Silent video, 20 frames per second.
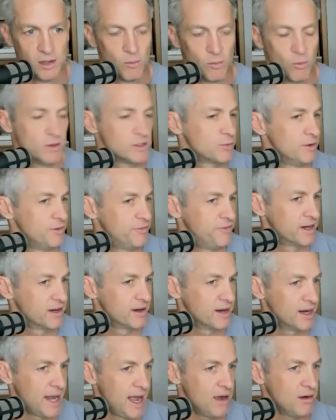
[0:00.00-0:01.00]
once we
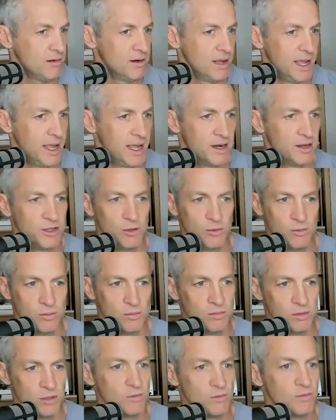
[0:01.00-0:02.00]
figured it out and
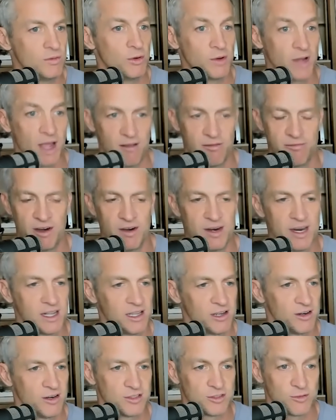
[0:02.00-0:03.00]
you you you gave very
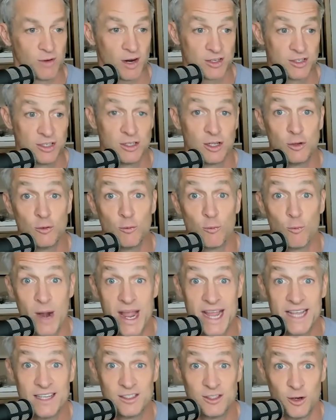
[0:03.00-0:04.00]
clear instructions you
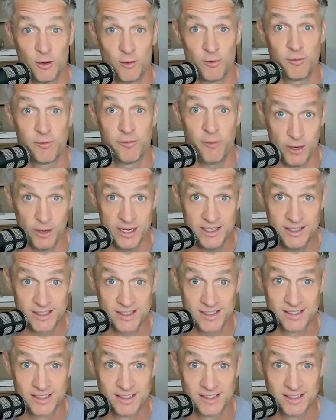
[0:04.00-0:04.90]
raised your voice